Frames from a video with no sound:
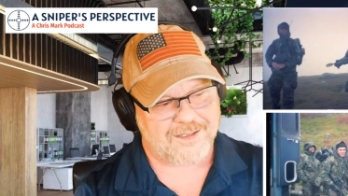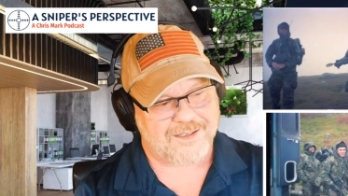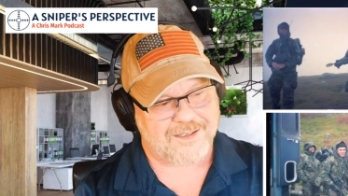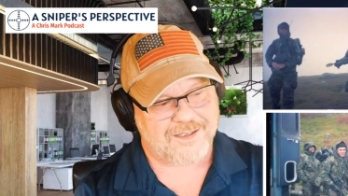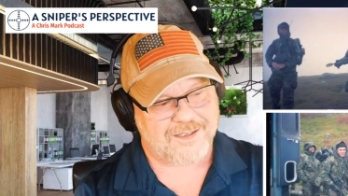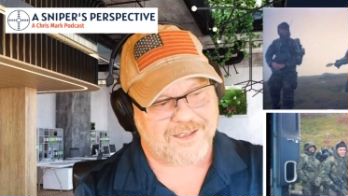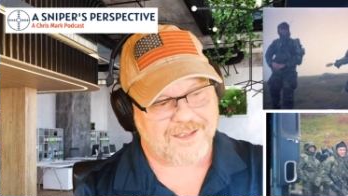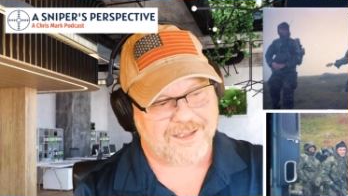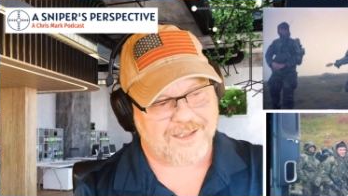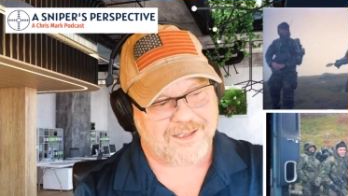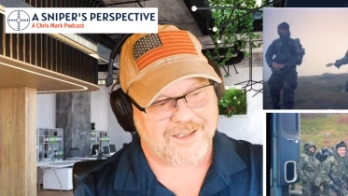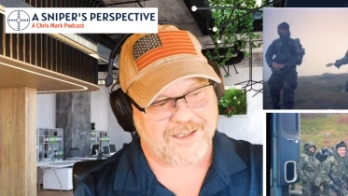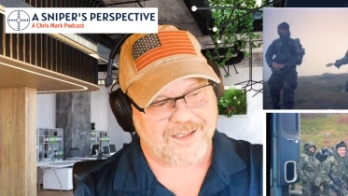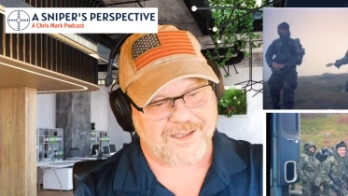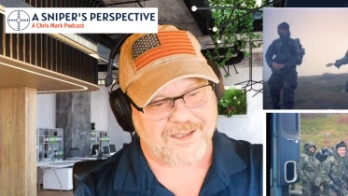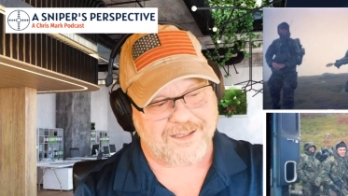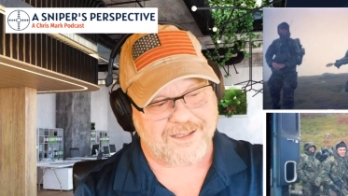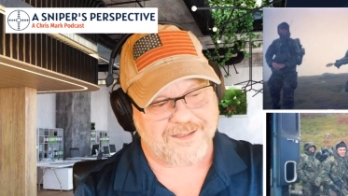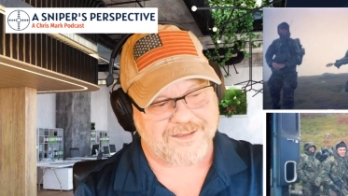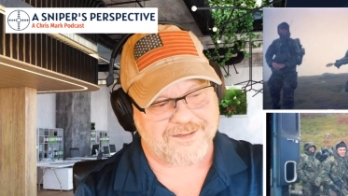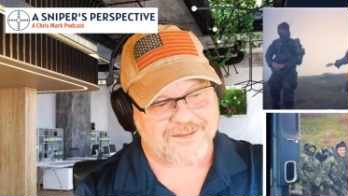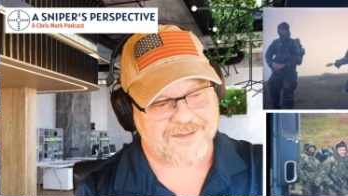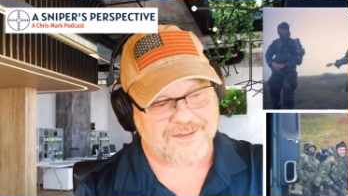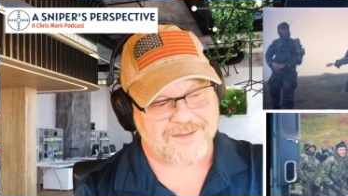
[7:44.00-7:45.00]

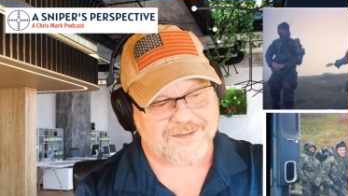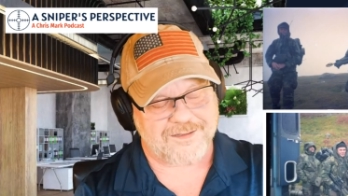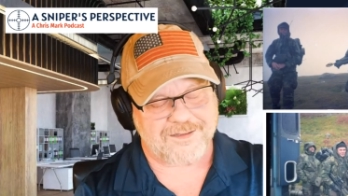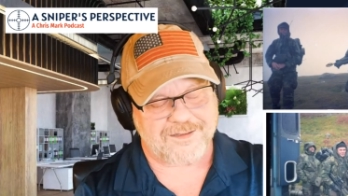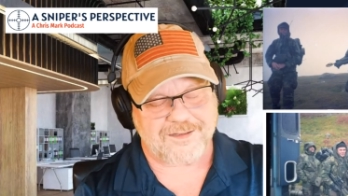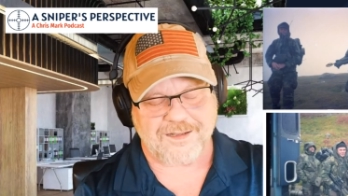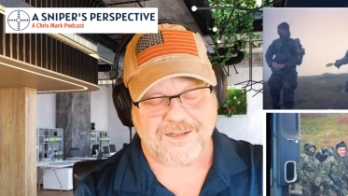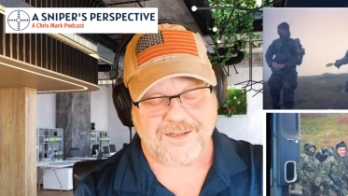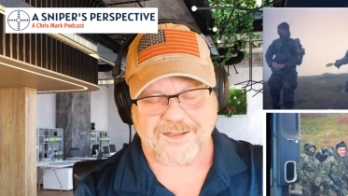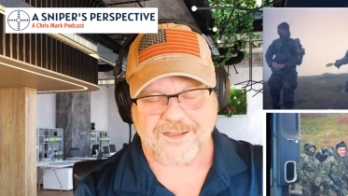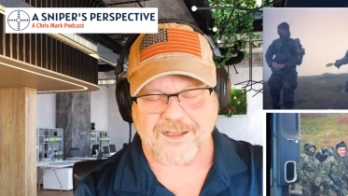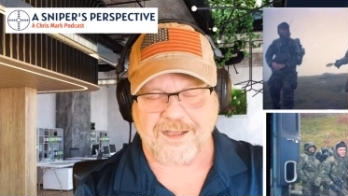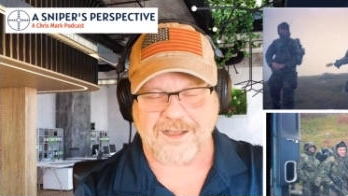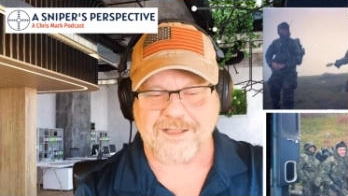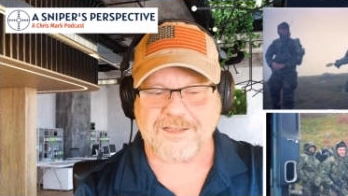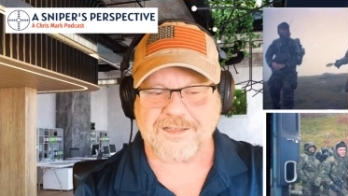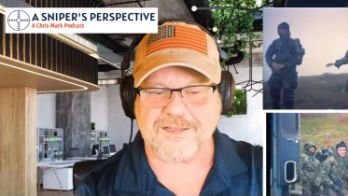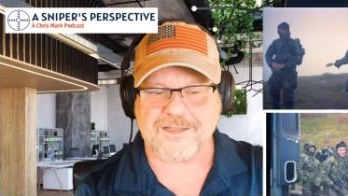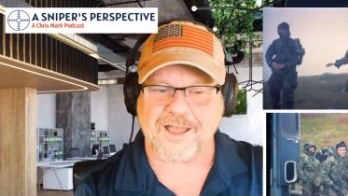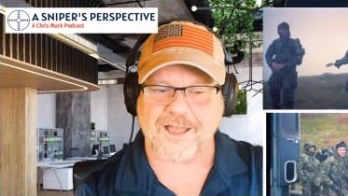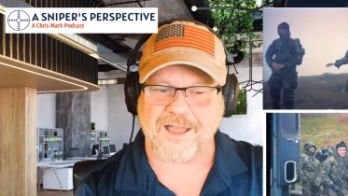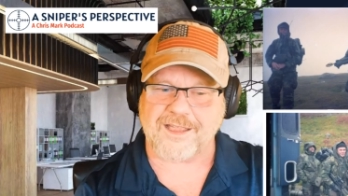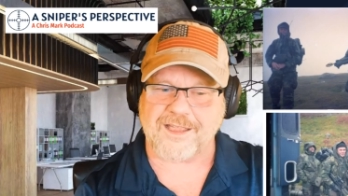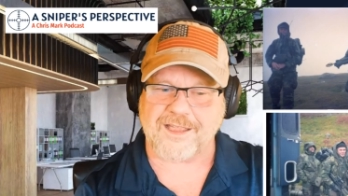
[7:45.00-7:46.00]
And
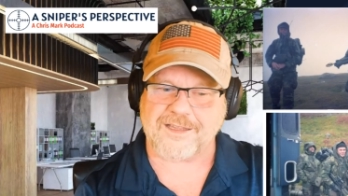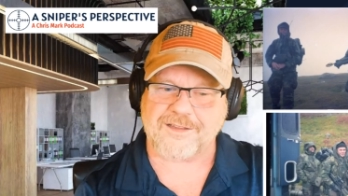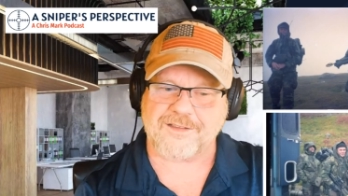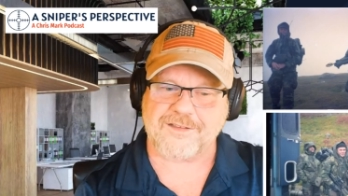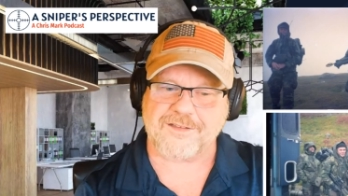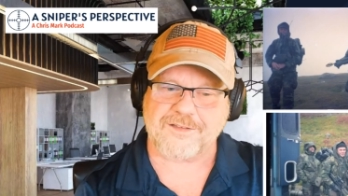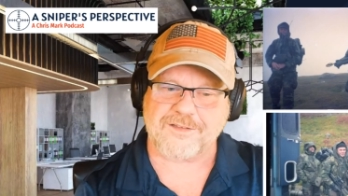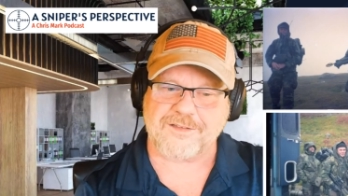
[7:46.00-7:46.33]
unlike